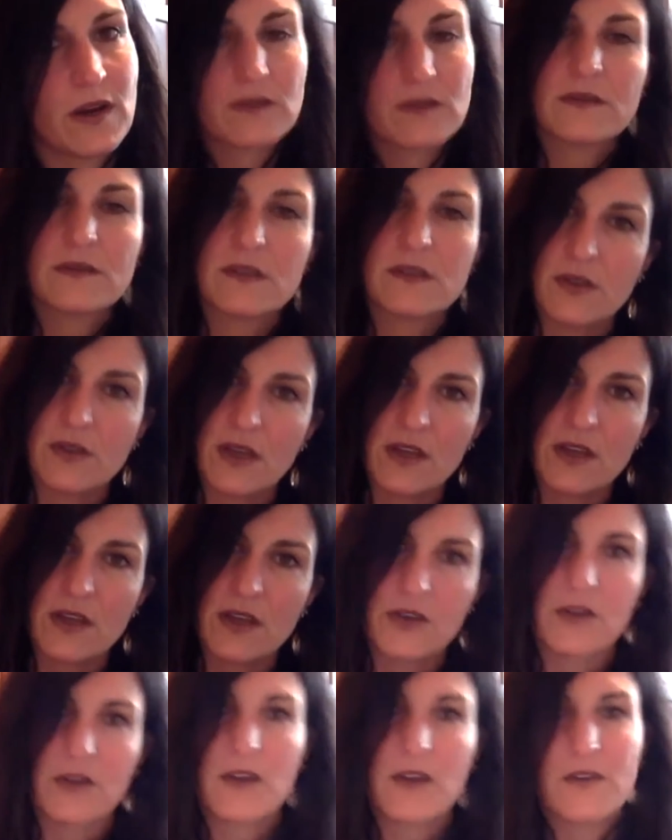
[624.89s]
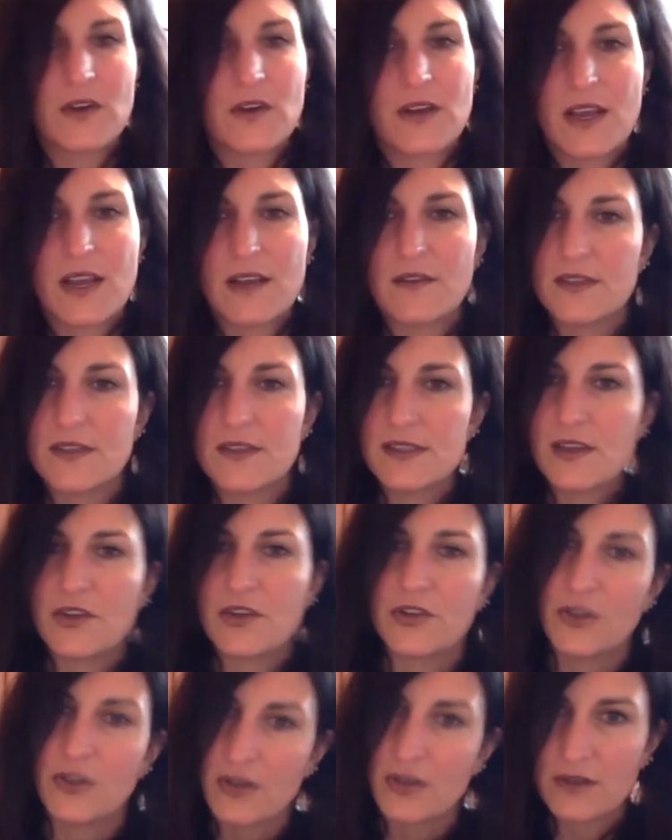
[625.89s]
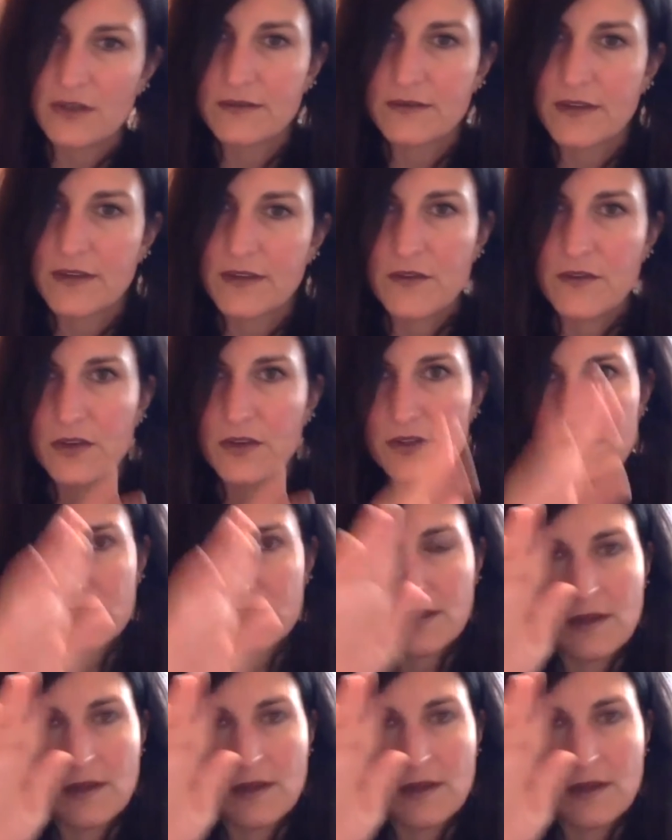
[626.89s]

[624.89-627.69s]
So the undercover kind of, it's under your covers.